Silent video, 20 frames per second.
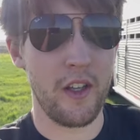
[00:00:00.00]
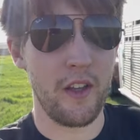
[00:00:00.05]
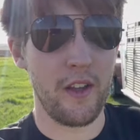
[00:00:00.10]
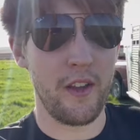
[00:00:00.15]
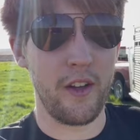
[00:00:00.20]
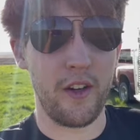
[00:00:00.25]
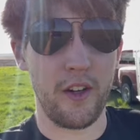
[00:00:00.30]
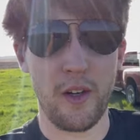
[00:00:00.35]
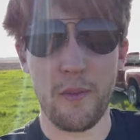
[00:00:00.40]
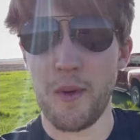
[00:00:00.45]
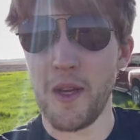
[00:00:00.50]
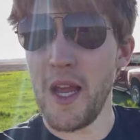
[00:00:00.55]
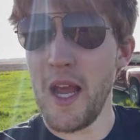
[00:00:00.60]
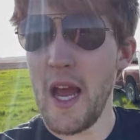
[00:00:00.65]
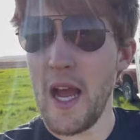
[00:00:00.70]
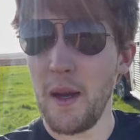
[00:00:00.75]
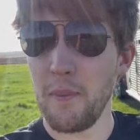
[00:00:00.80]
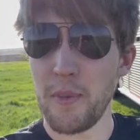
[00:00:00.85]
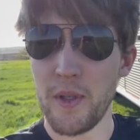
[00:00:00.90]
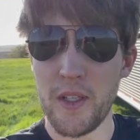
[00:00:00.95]
They're gonna be
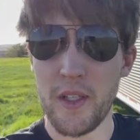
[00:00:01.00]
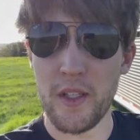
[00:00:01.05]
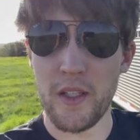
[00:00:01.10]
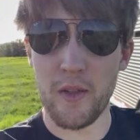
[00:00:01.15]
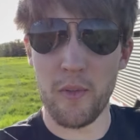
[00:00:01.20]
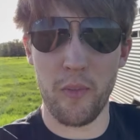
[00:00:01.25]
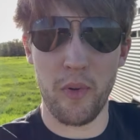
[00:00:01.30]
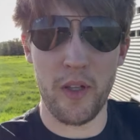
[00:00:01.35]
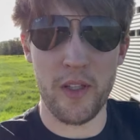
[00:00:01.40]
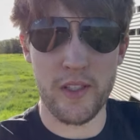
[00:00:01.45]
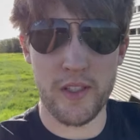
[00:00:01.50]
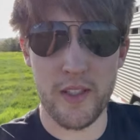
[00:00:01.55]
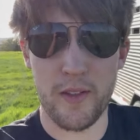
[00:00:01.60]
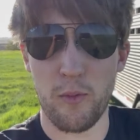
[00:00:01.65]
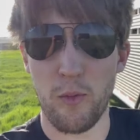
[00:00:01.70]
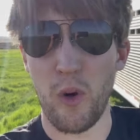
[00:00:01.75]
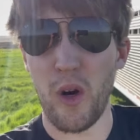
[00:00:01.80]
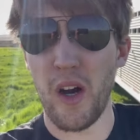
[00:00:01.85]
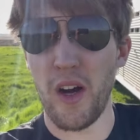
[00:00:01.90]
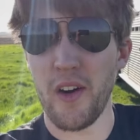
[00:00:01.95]
happy. Plenty
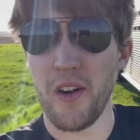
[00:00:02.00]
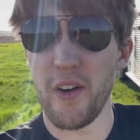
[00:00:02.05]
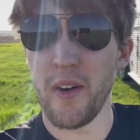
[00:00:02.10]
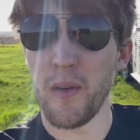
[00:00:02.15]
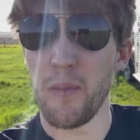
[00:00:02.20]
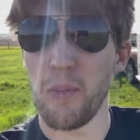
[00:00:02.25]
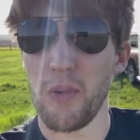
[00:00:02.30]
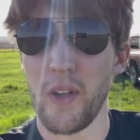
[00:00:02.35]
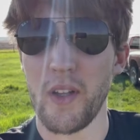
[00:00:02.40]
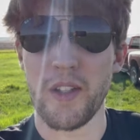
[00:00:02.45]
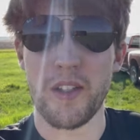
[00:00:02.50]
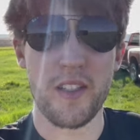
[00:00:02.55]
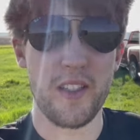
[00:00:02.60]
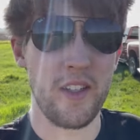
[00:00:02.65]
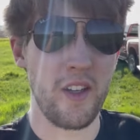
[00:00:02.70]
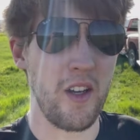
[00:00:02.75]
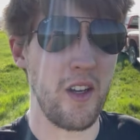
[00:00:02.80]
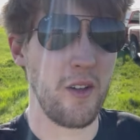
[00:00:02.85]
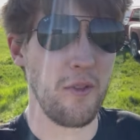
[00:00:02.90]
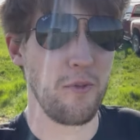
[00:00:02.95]
of water,
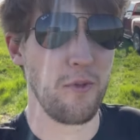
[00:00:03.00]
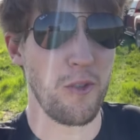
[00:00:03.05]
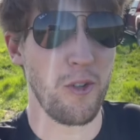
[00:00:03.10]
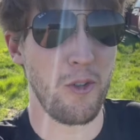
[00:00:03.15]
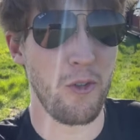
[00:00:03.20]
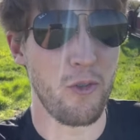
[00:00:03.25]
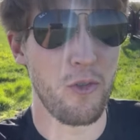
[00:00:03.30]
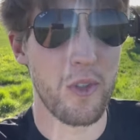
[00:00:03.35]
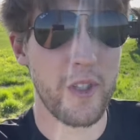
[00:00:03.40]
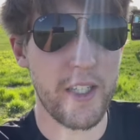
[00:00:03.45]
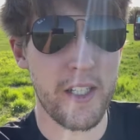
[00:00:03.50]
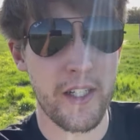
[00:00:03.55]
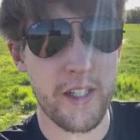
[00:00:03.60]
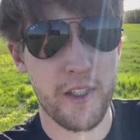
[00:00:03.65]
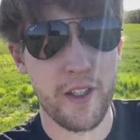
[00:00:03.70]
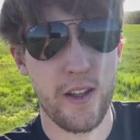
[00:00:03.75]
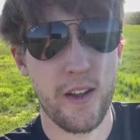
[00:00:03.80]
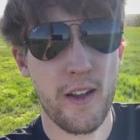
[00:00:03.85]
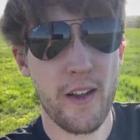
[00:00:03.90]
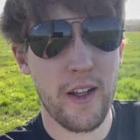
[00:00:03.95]
plenty of
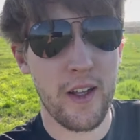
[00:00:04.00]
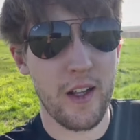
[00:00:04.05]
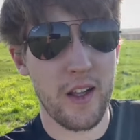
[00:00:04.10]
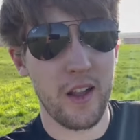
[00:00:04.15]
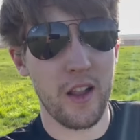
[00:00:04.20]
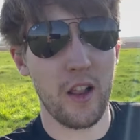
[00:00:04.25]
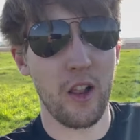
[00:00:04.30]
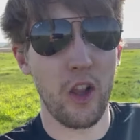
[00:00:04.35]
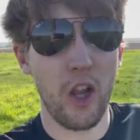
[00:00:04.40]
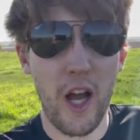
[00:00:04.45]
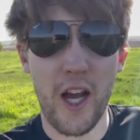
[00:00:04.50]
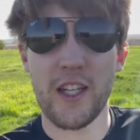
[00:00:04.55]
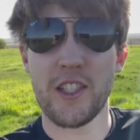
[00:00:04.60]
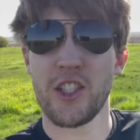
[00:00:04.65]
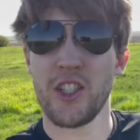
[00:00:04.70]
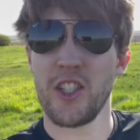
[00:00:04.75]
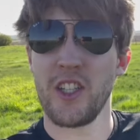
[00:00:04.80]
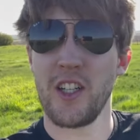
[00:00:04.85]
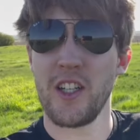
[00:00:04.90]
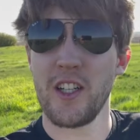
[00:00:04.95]
green,
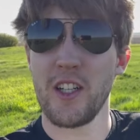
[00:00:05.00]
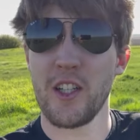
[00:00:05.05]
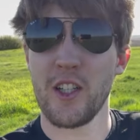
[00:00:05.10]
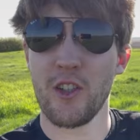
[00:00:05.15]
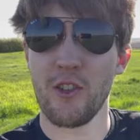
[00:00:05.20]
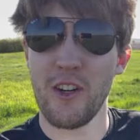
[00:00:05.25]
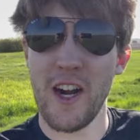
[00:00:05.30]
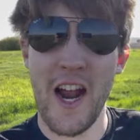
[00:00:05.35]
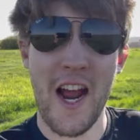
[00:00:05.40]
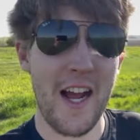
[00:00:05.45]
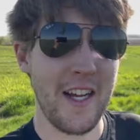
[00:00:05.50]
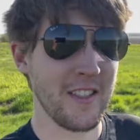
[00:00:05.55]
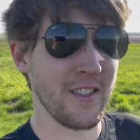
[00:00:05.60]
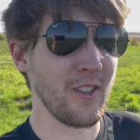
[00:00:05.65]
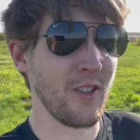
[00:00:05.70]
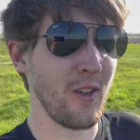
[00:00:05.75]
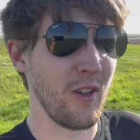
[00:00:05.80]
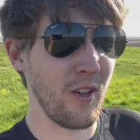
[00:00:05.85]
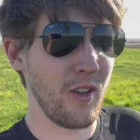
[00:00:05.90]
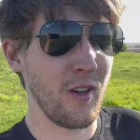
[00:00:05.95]
lush
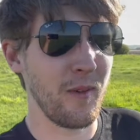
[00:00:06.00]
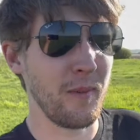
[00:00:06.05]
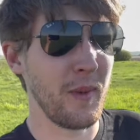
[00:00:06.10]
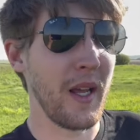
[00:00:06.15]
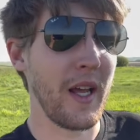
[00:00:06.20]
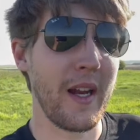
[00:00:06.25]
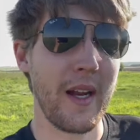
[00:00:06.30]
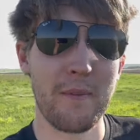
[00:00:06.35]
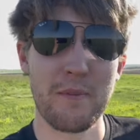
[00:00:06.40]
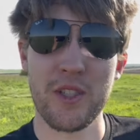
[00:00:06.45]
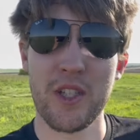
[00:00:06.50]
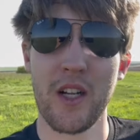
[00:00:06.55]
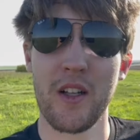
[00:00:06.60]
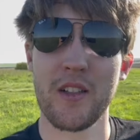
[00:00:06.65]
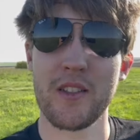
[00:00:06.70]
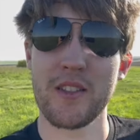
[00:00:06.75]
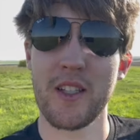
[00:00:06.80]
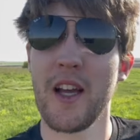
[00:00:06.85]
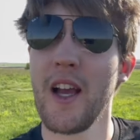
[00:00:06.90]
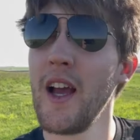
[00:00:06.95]
grass. Oh man, I'm
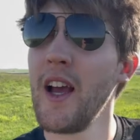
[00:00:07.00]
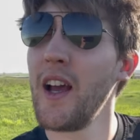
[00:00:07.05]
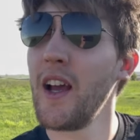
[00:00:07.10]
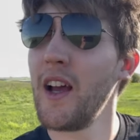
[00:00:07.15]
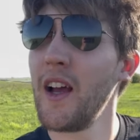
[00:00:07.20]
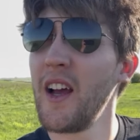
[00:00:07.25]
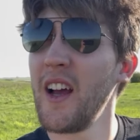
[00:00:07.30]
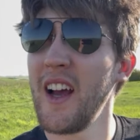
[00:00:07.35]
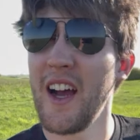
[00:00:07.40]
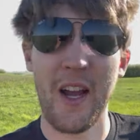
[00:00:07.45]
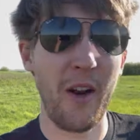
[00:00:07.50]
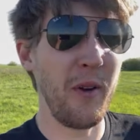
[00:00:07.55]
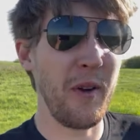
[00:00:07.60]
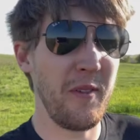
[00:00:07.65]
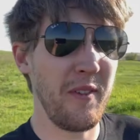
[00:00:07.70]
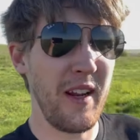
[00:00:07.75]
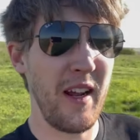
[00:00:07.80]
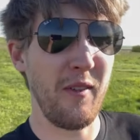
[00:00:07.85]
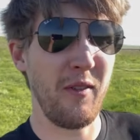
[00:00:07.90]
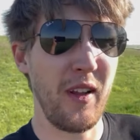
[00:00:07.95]
jealous. I don't
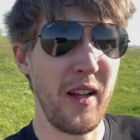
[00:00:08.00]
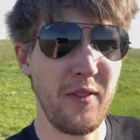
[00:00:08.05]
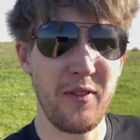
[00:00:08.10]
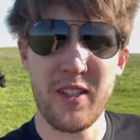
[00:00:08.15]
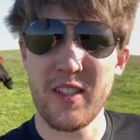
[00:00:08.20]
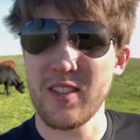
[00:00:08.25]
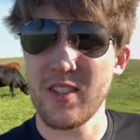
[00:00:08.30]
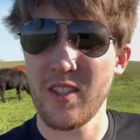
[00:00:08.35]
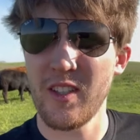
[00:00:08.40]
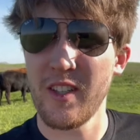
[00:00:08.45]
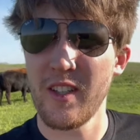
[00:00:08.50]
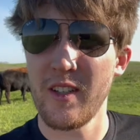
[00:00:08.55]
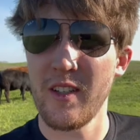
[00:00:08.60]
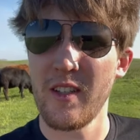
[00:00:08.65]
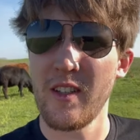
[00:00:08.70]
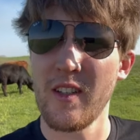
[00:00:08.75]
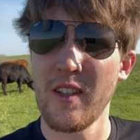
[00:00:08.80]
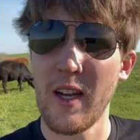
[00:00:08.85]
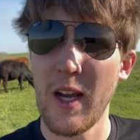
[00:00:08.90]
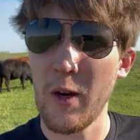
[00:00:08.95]
even have life this good.
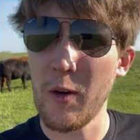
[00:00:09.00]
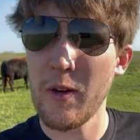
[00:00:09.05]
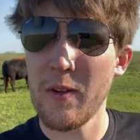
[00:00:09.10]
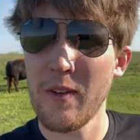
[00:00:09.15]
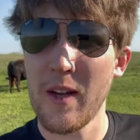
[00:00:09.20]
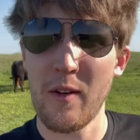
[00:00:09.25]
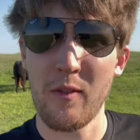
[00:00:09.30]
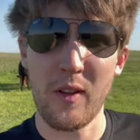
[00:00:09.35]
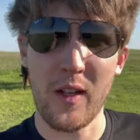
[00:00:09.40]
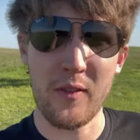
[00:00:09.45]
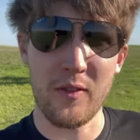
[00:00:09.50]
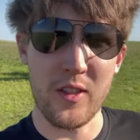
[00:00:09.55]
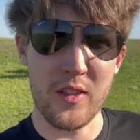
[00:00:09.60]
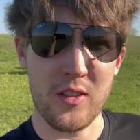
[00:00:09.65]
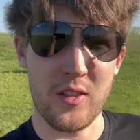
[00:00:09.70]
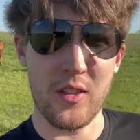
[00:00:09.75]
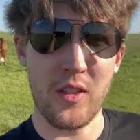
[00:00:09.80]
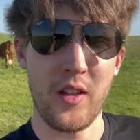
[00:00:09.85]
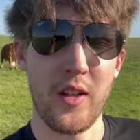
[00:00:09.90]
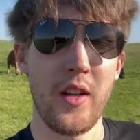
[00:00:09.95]
I don't even have life
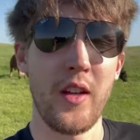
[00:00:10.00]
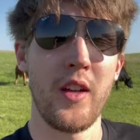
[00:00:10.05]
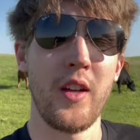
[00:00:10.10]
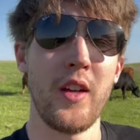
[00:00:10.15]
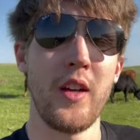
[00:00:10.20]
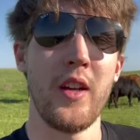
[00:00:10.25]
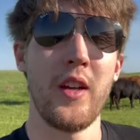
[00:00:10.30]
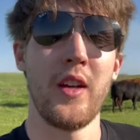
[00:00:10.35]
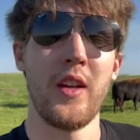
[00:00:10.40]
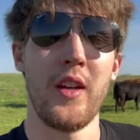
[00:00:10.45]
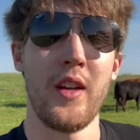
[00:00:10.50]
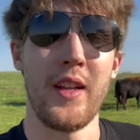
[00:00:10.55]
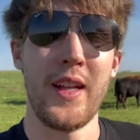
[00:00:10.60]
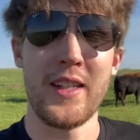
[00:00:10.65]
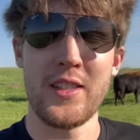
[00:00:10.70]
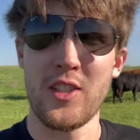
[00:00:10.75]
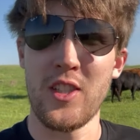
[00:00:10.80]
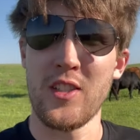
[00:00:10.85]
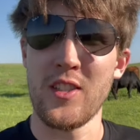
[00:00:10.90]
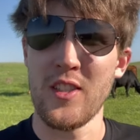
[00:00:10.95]
this good.
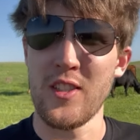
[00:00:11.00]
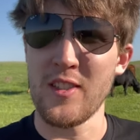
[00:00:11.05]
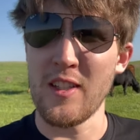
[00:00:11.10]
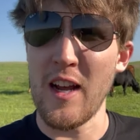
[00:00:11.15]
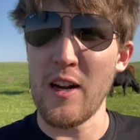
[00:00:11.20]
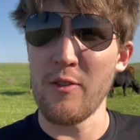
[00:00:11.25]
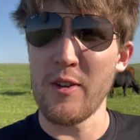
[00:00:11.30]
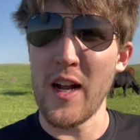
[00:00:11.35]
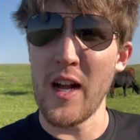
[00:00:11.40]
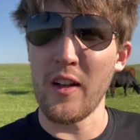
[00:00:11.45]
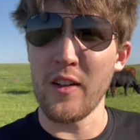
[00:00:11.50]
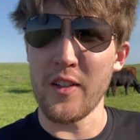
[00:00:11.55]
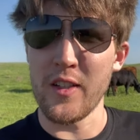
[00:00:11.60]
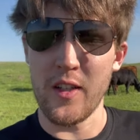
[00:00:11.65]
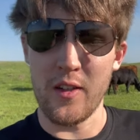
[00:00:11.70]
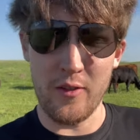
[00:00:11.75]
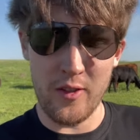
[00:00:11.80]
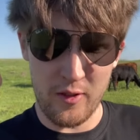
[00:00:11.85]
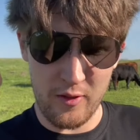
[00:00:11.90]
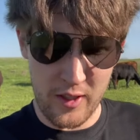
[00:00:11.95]
That's just the sad reality
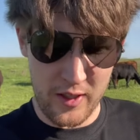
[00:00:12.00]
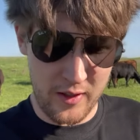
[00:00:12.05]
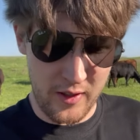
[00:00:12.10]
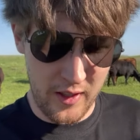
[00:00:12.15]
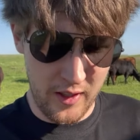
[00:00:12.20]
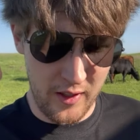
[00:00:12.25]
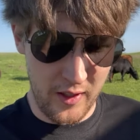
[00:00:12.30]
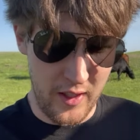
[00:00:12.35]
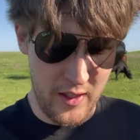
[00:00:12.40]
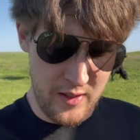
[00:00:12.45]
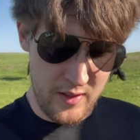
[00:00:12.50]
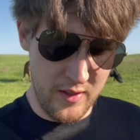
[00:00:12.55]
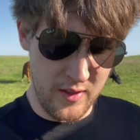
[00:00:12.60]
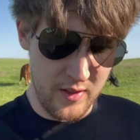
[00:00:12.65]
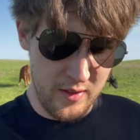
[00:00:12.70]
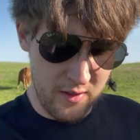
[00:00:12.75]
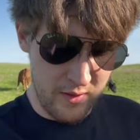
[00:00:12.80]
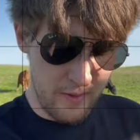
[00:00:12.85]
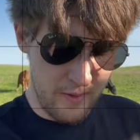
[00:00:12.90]
of it right there, guys.